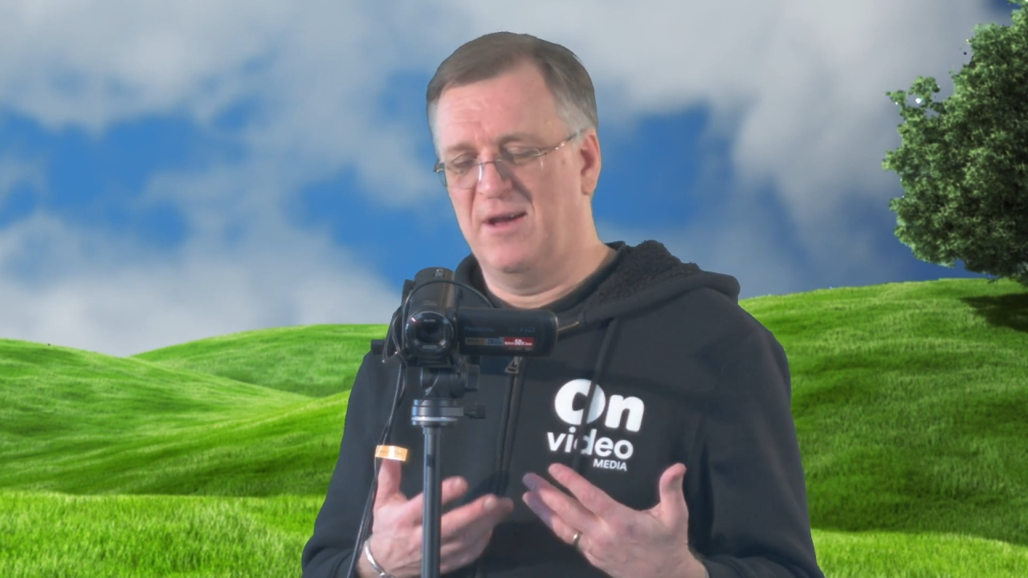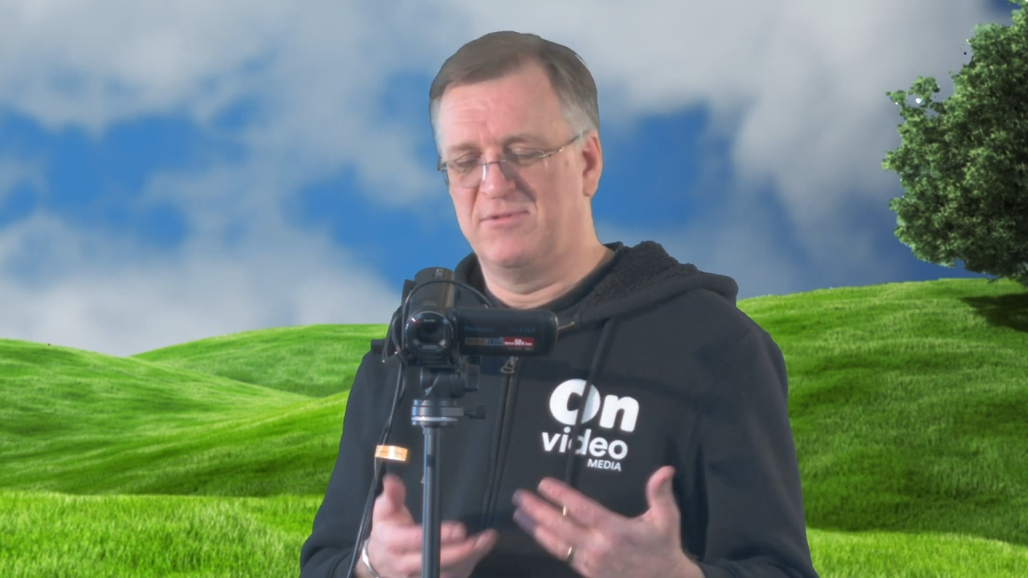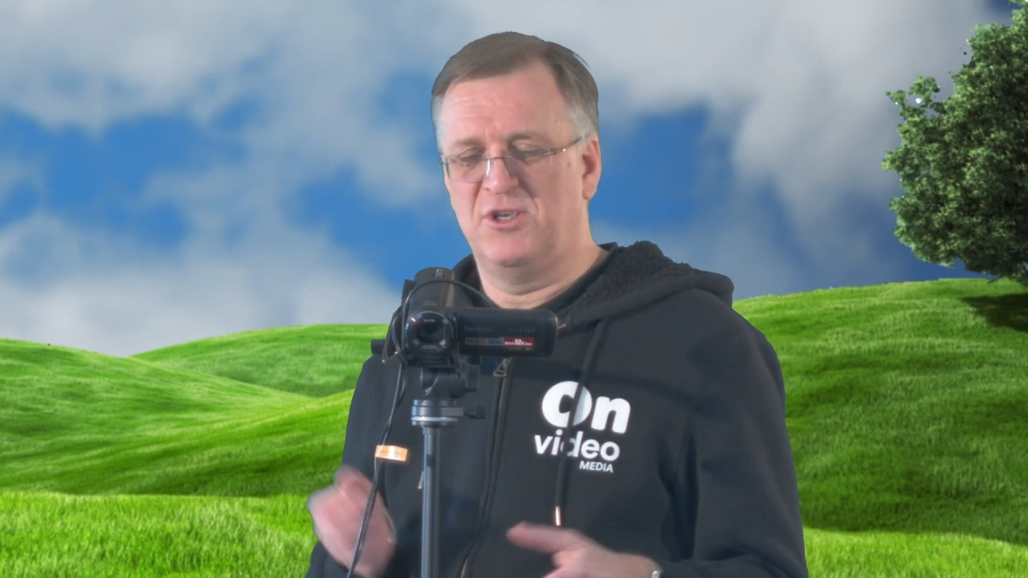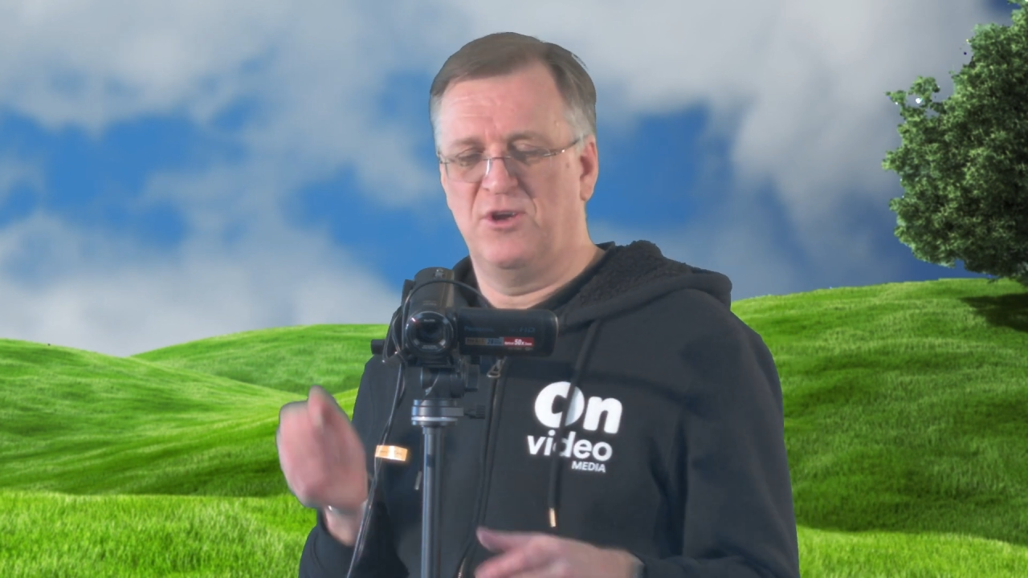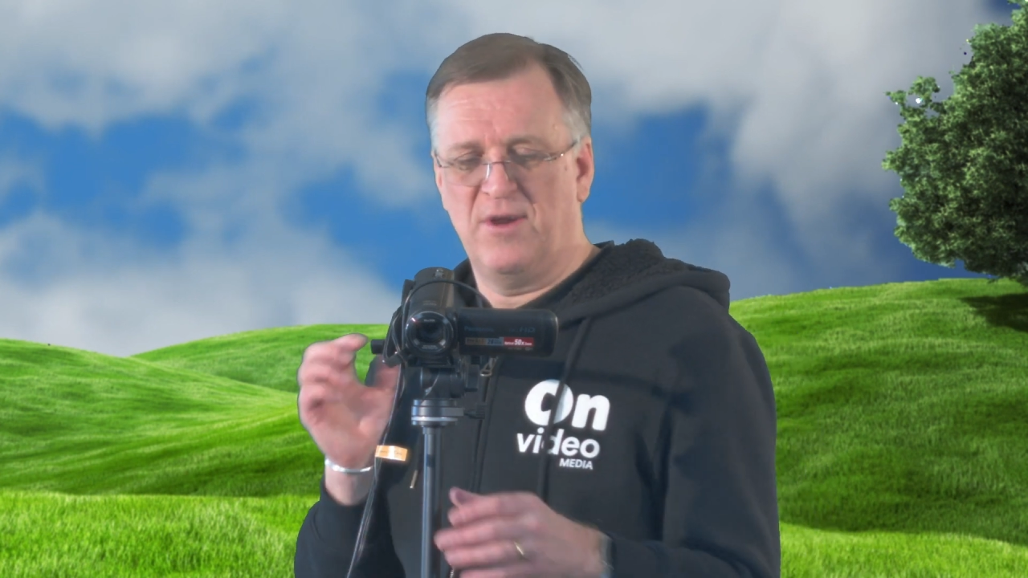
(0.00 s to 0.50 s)
able
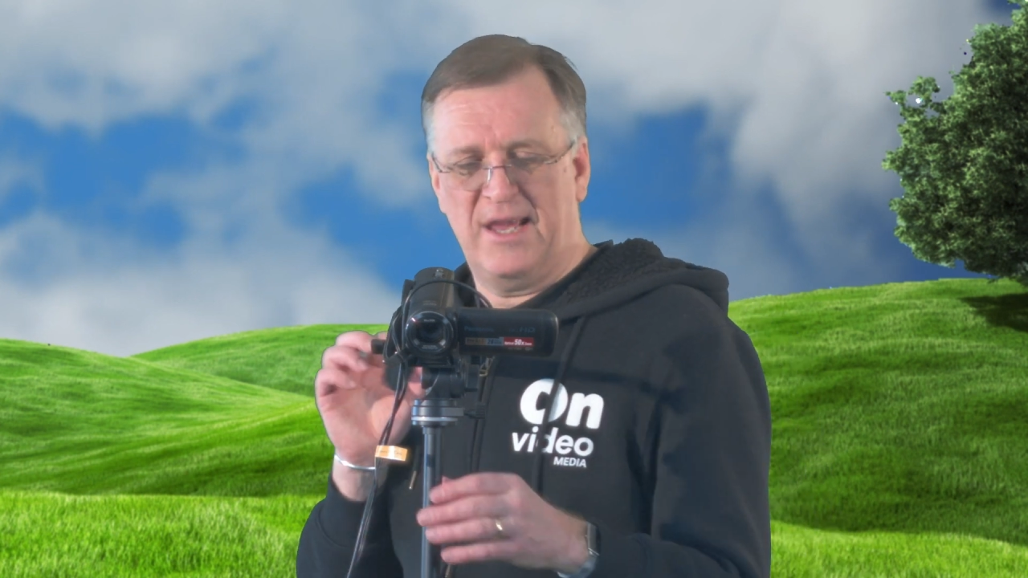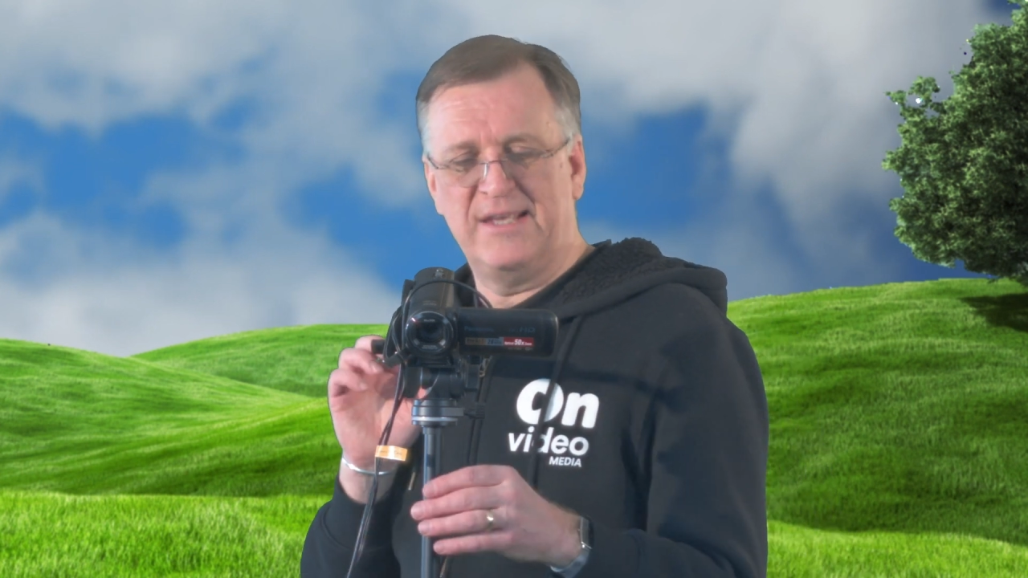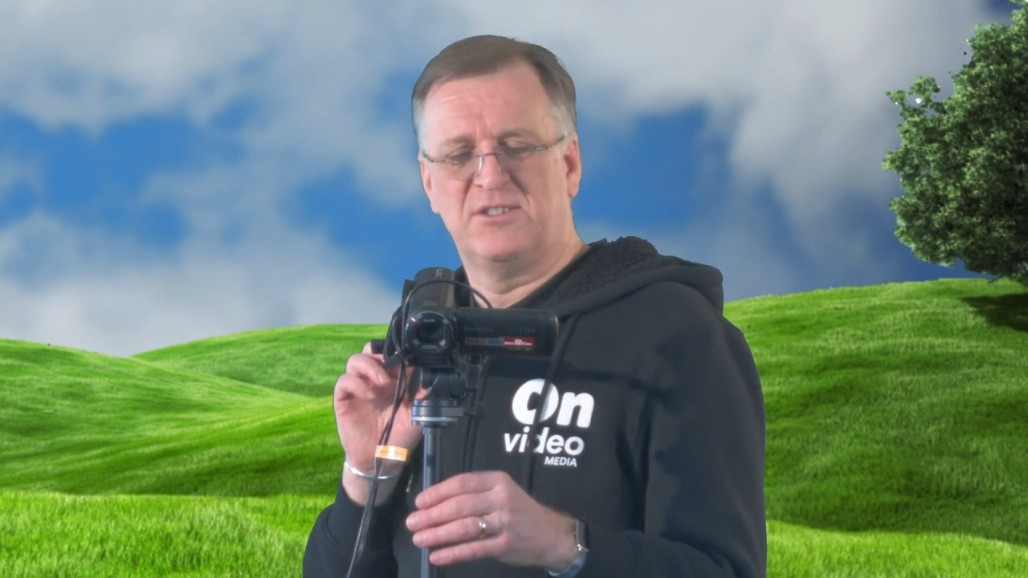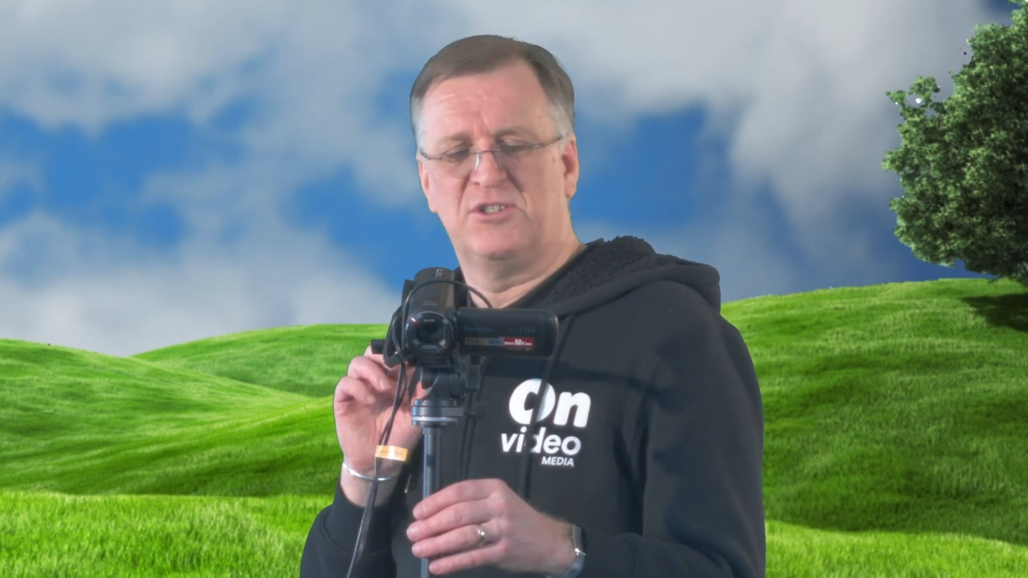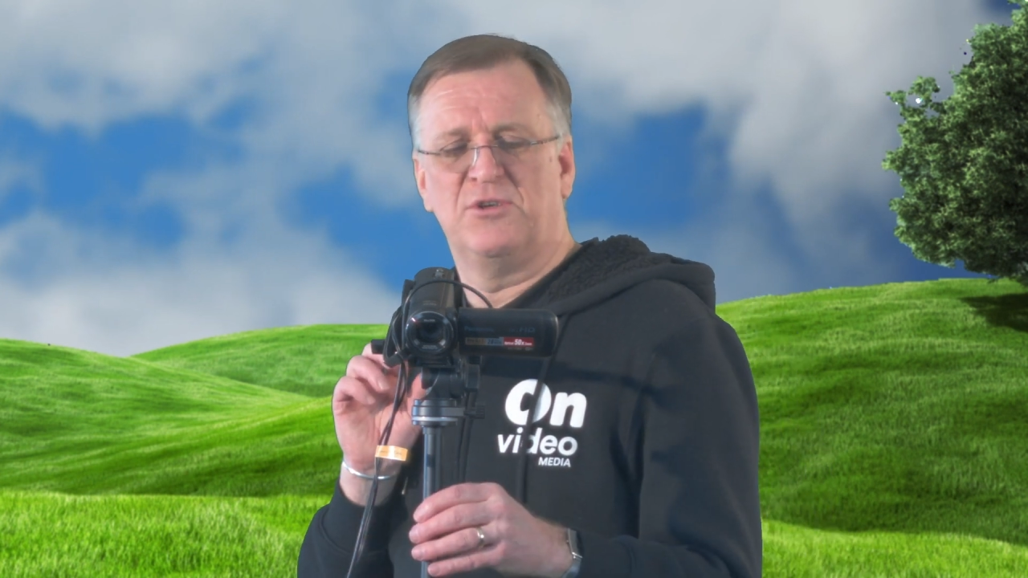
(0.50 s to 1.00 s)
to do
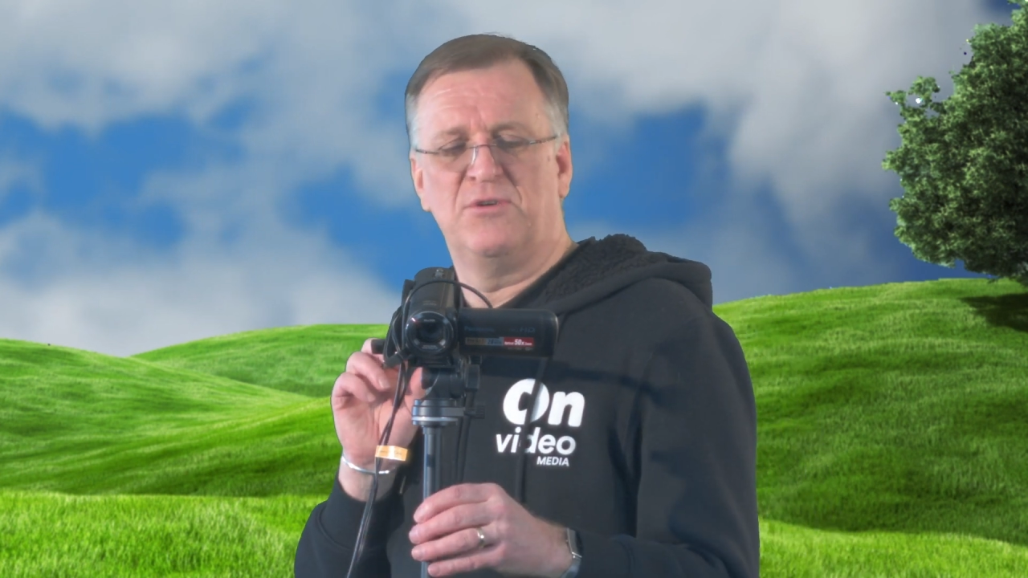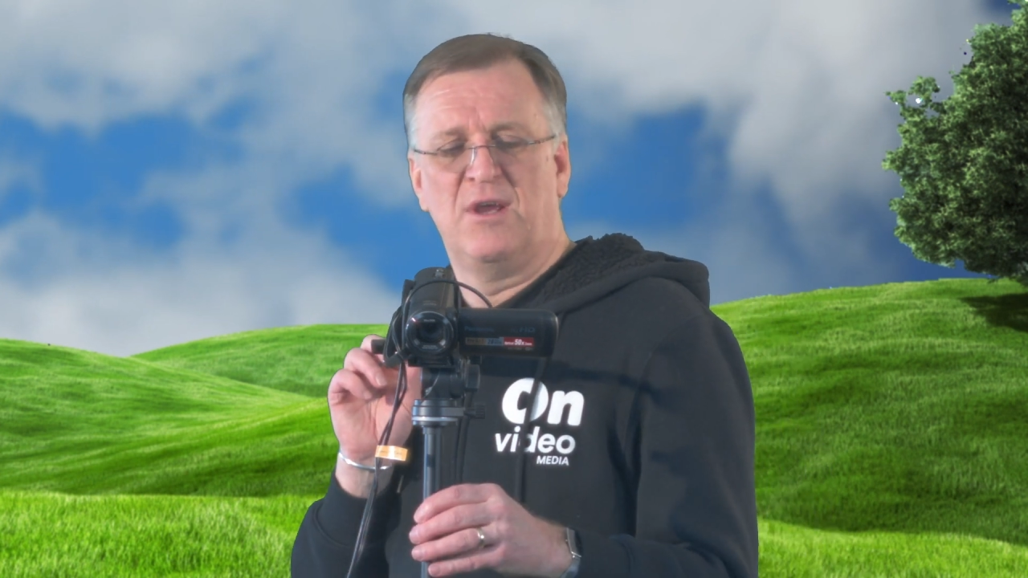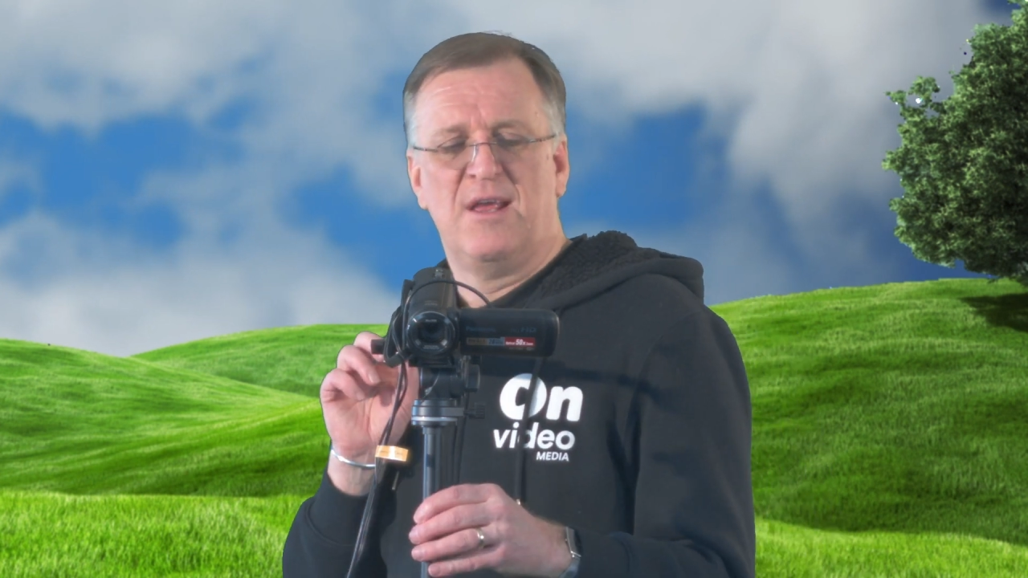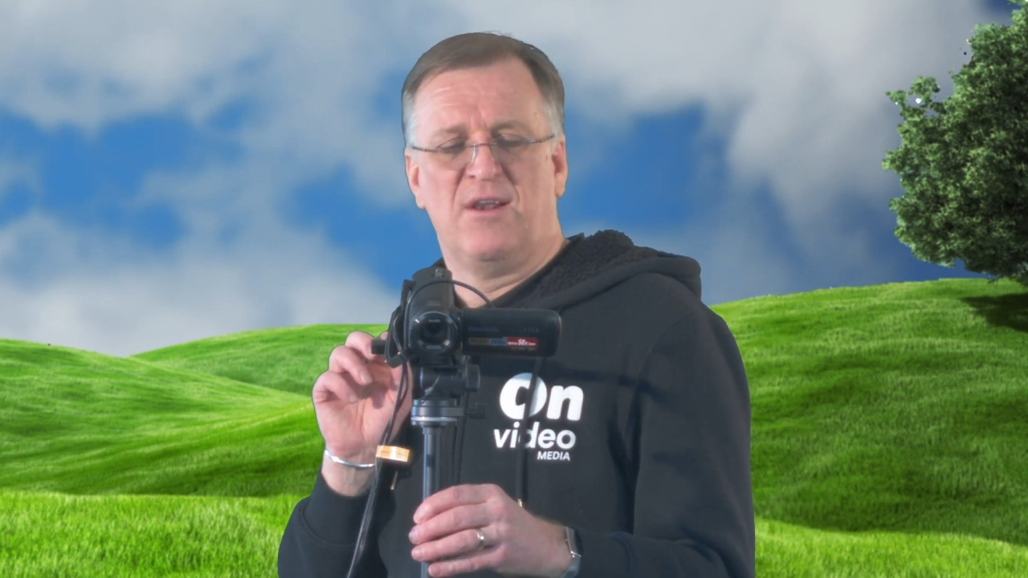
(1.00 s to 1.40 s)
is to,